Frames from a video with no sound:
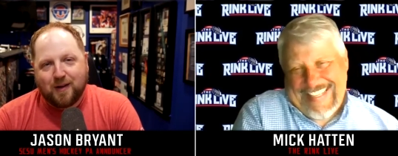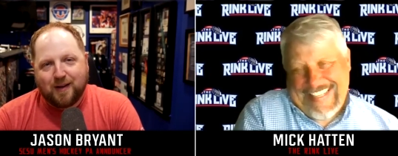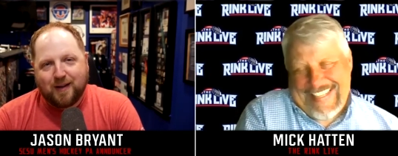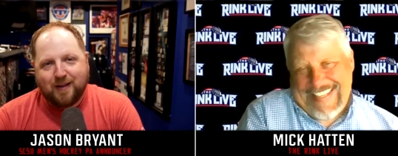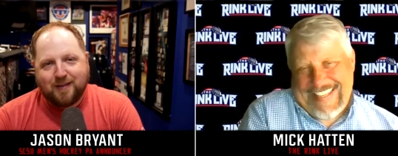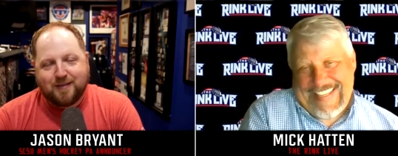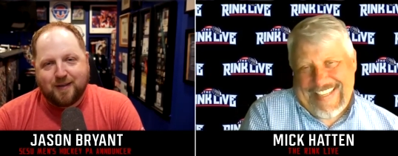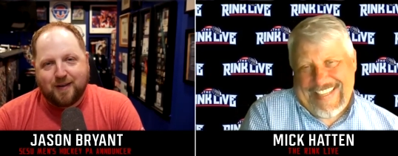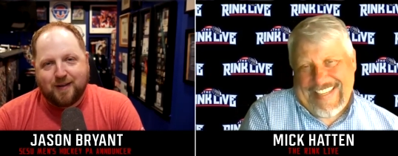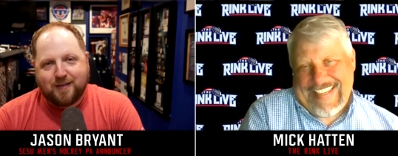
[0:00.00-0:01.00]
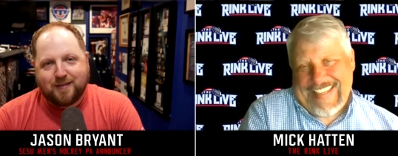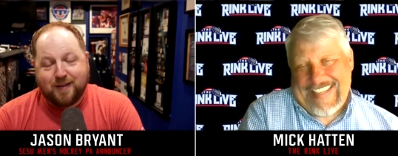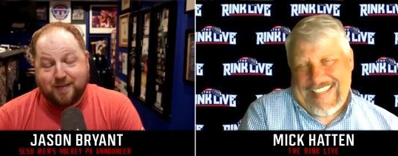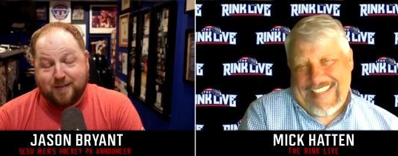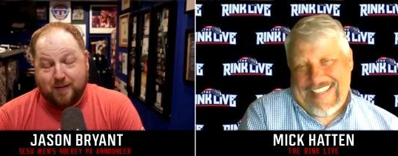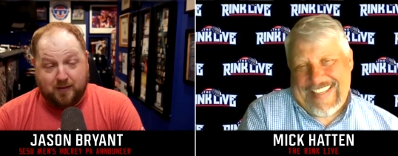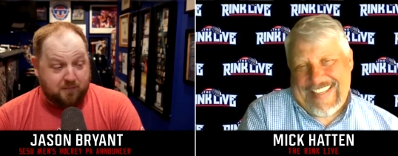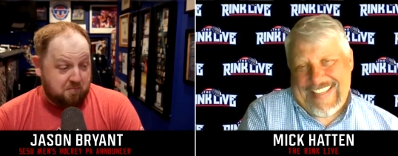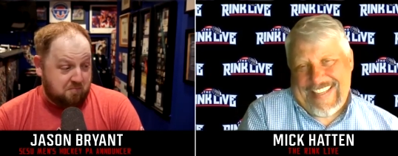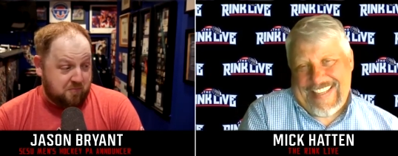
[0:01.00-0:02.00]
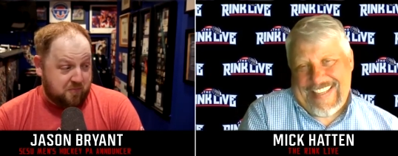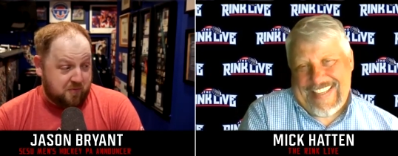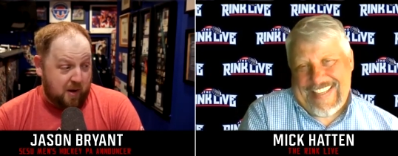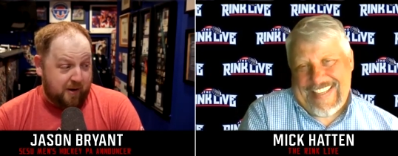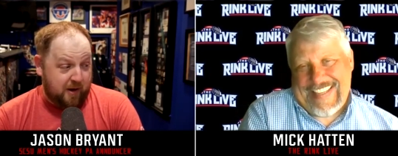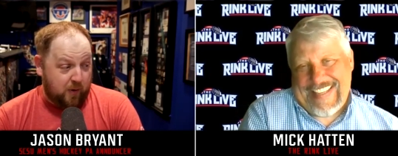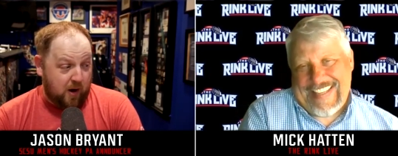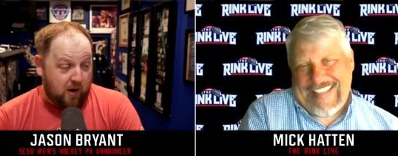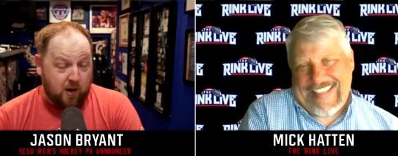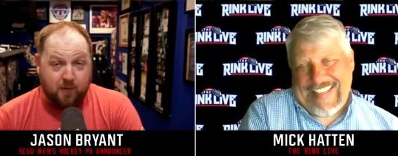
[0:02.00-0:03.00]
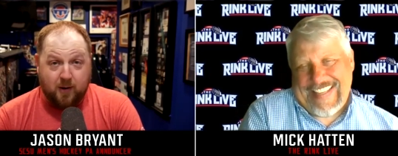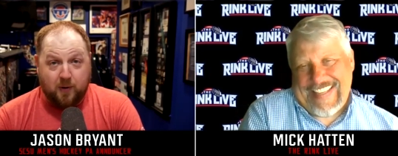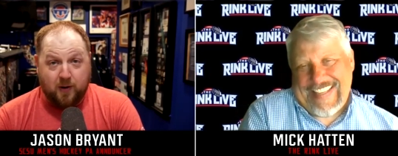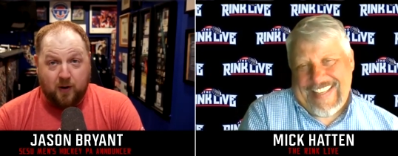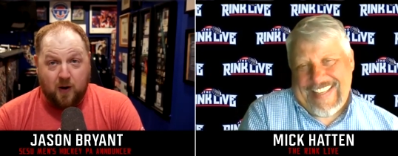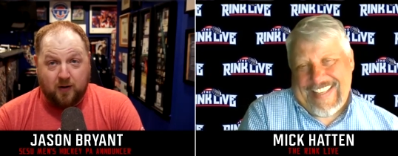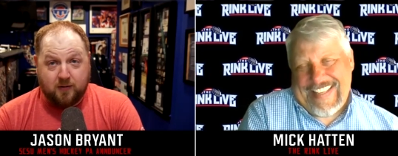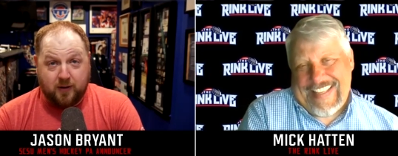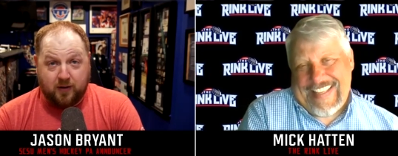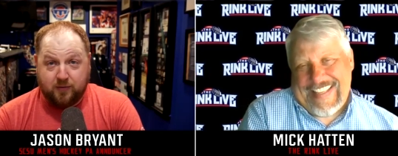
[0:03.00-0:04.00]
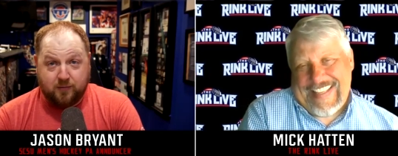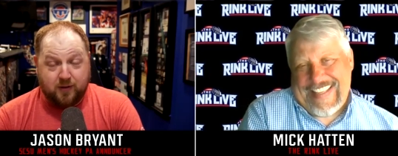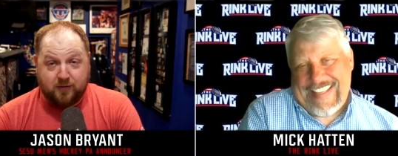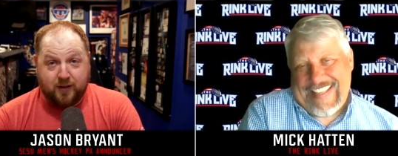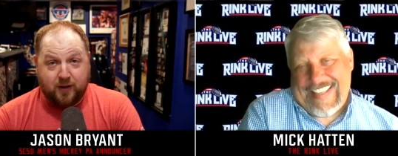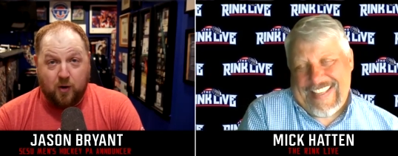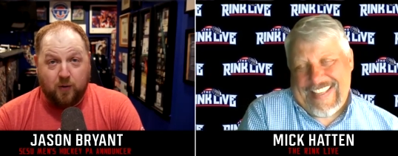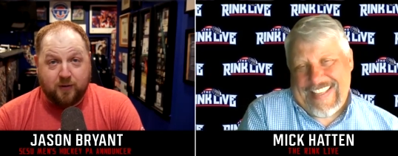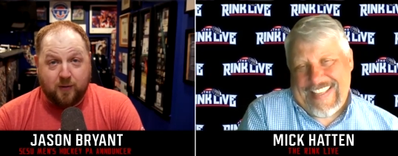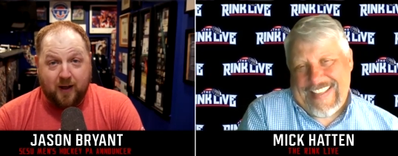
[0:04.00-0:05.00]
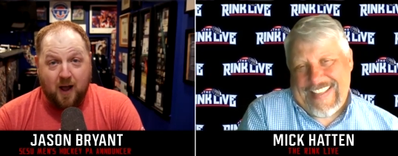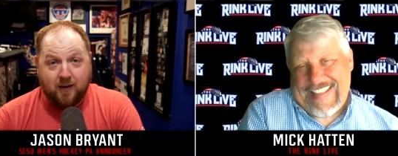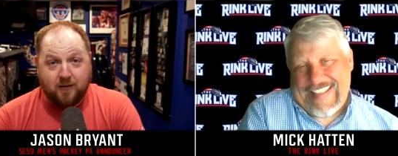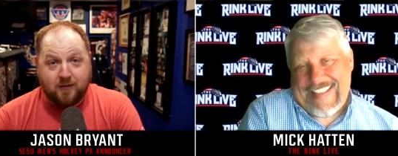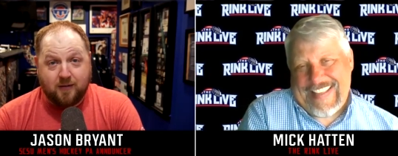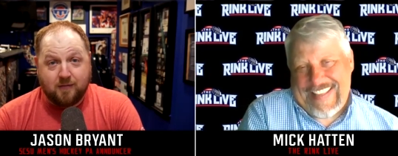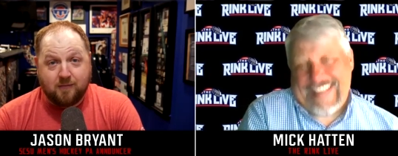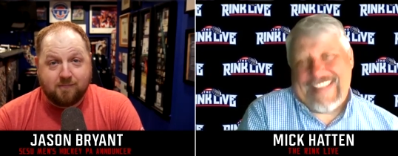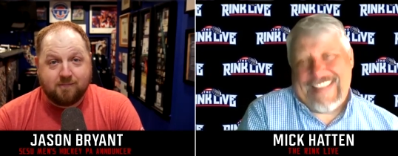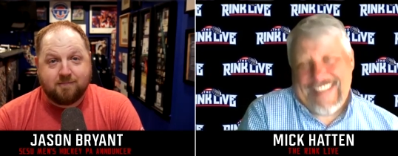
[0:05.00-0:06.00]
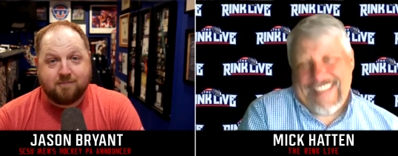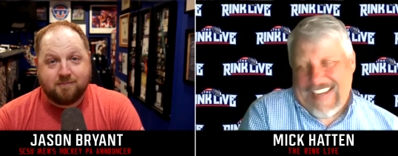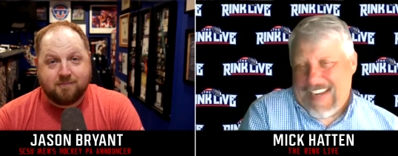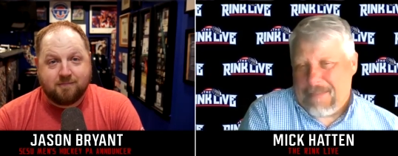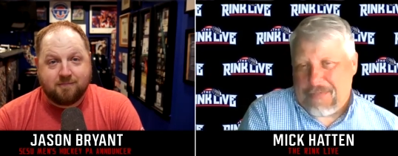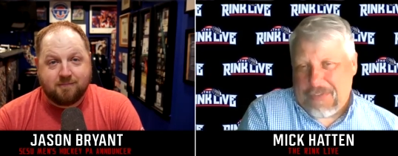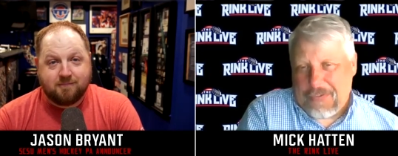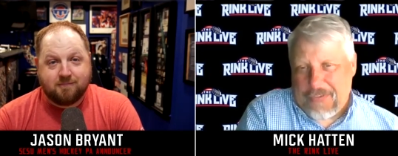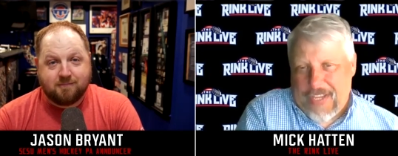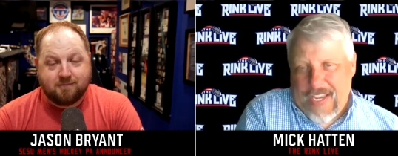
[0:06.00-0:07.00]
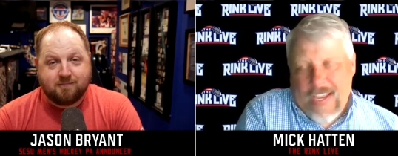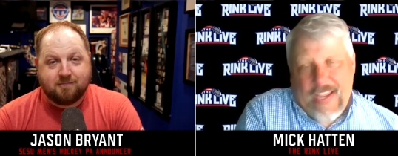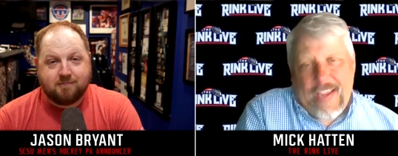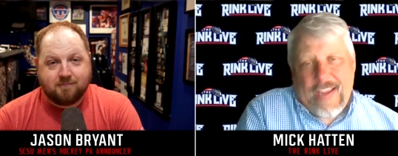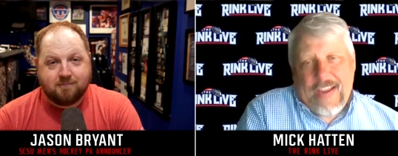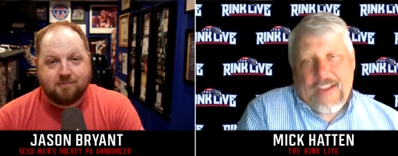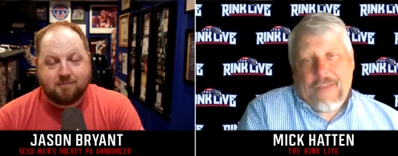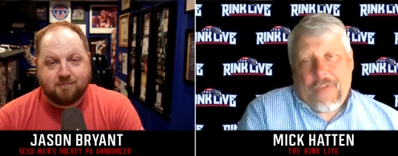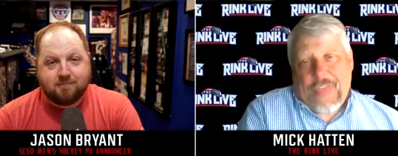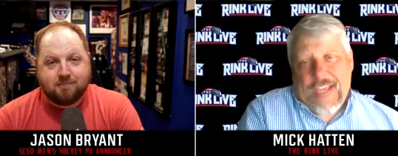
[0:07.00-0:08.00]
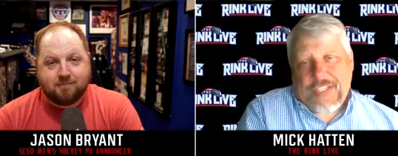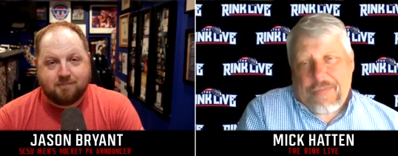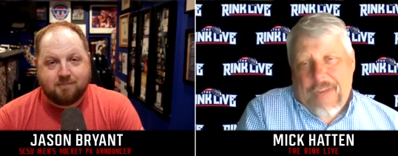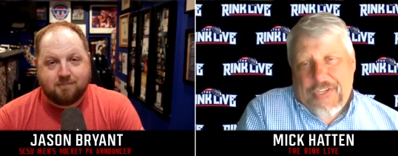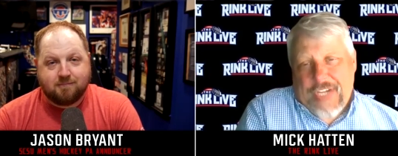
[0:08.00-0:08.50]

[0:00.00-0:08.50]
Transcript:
Speaker 1: it's uh it's it's it, I mean, here we are coming up on August. Like next thing you know, it's going to be hockey season.
Speaker 2: Yeah, absolutely. Well, thanks so much